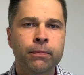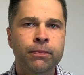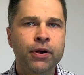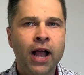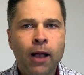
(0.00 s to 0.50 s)

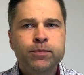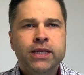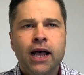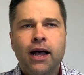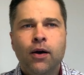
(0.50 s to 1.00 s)
perhaps
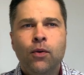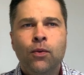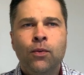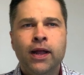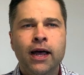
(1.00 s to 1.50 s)

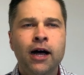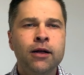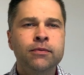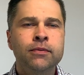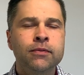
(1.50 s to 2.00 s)
what
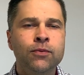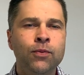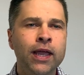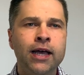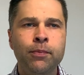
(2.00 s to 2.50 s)
I'll
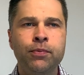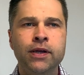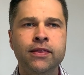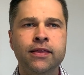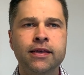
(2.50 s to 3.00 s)
wake up
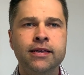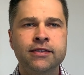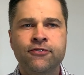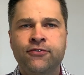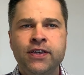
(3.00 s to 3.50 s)
with is
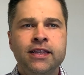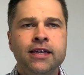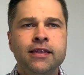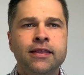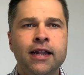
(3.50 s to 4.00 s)
a
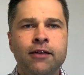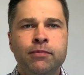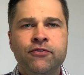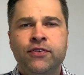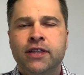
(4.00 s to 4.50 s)
feeling that I've
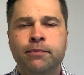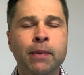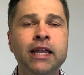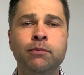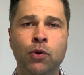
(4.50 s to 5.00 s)
been feeling
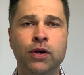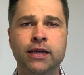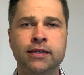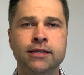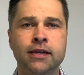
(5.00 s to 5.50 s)
many
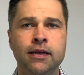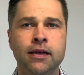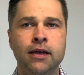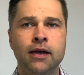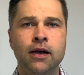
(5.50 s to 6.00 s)
mornings,
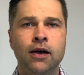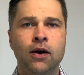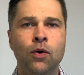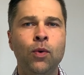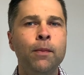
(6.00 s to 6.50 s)

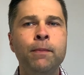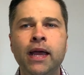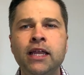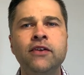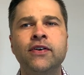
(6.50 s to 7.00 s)
what
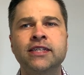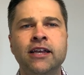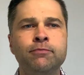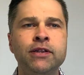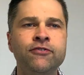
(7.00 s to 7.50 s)
many of us
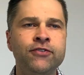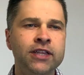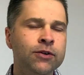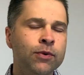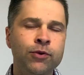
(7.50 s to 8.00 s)
have been
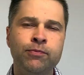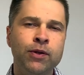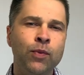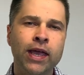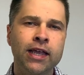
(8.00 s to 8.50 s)
feeling when we've
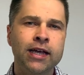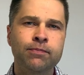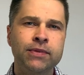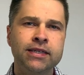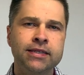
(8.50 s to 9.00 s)
been waking
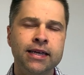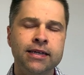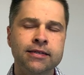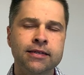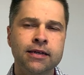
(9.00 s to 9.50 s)
up these
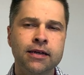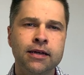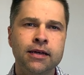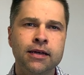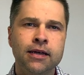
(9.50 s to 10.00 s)
days,
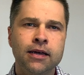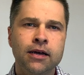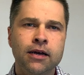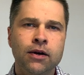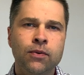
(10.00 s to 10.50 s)

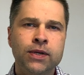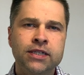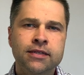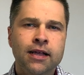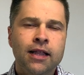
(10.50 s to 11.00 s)
which
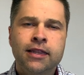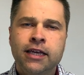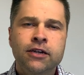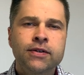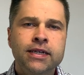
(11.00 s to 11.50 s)
is a
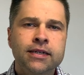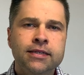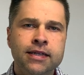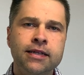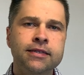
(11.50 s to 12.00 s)
lingering
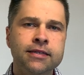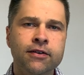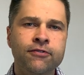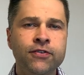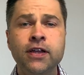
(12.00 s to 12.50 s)
sense
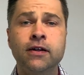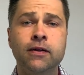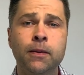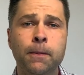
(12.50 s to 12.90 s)
of fear,